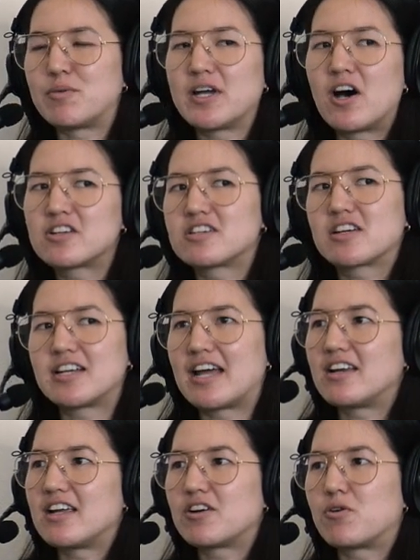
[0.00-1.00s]
We all took an
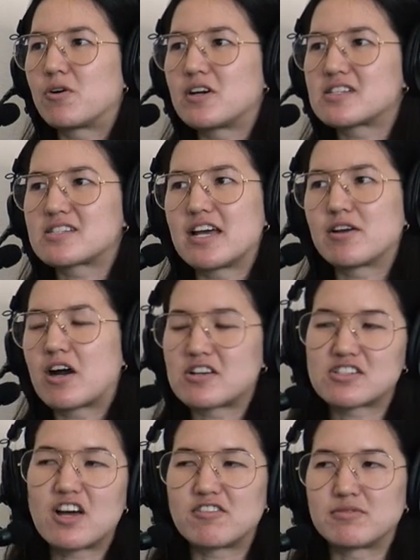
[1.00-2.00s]
editing course like
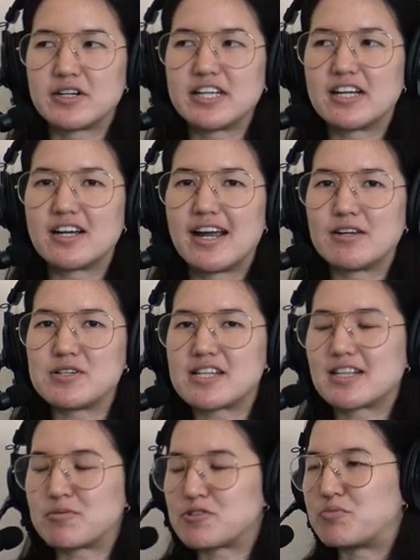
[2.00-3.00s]
our sophomore year, and it was
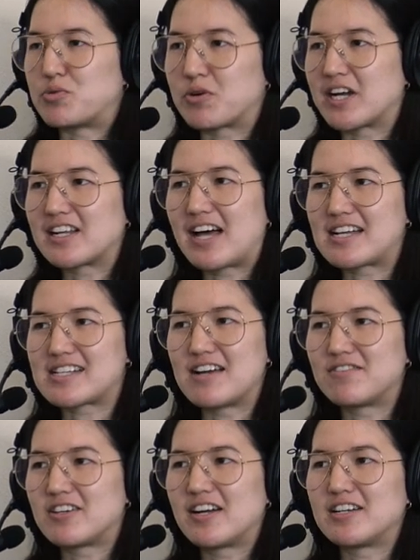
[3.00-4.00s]
like the most boring class
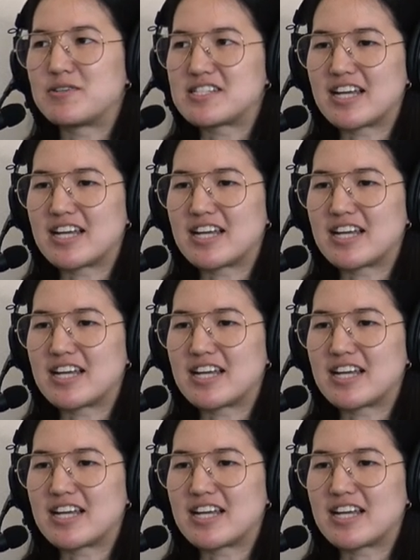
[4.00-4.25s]
ever, and it really?